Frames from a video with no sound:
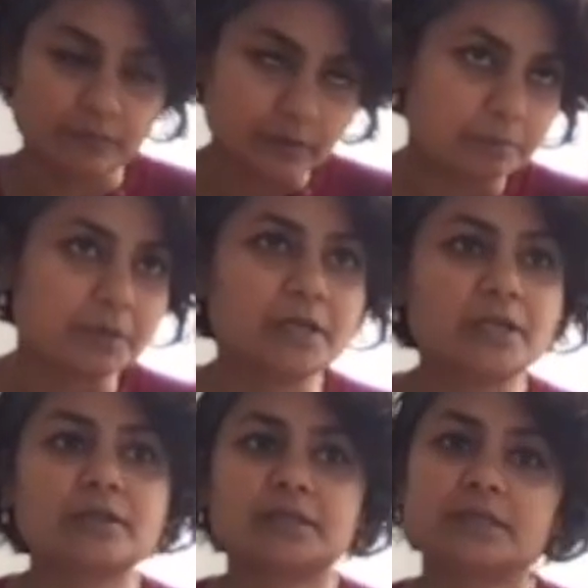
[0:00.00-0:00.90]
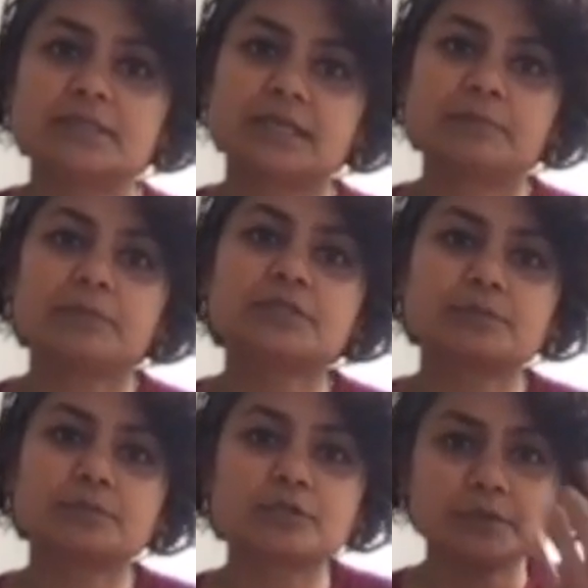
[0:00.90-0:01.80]
building on that example,
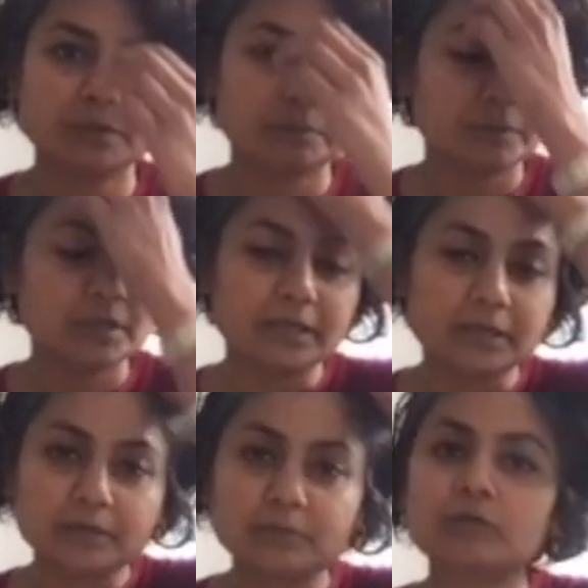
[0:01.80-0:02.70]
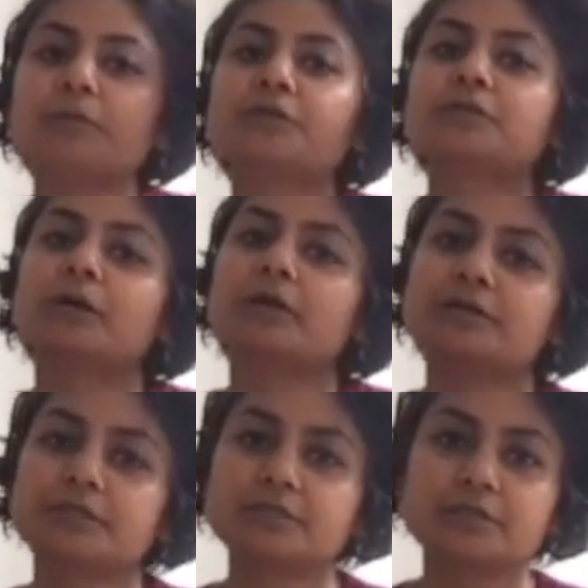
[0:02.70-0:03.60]
suppose we are building a remote patient
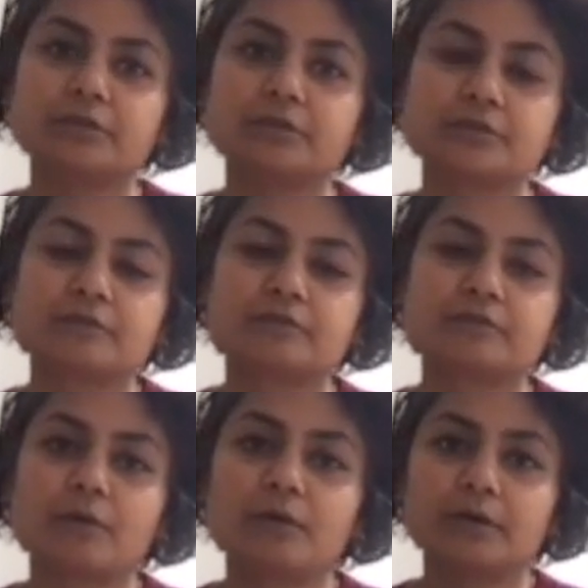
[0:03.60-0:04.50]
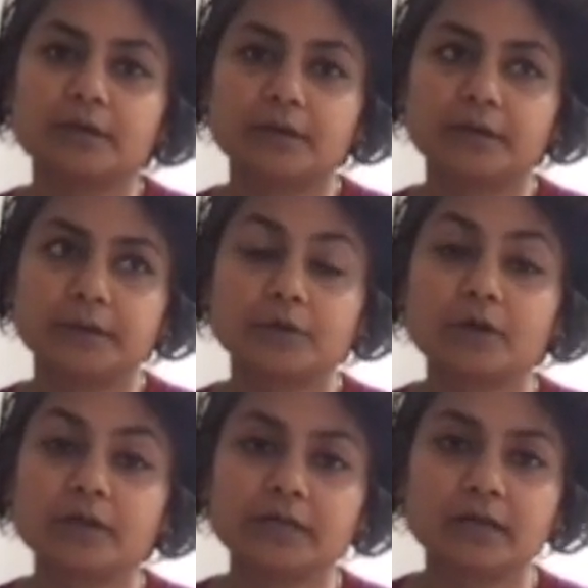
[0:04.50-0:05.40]
monitoring solution for
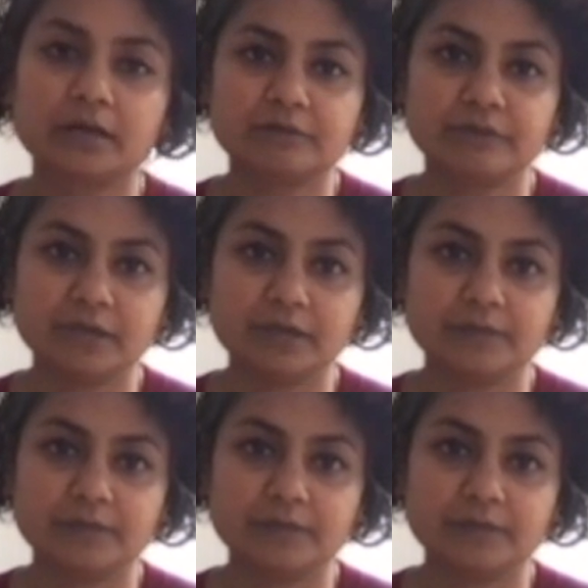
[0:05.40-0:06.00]
chronic heart failure.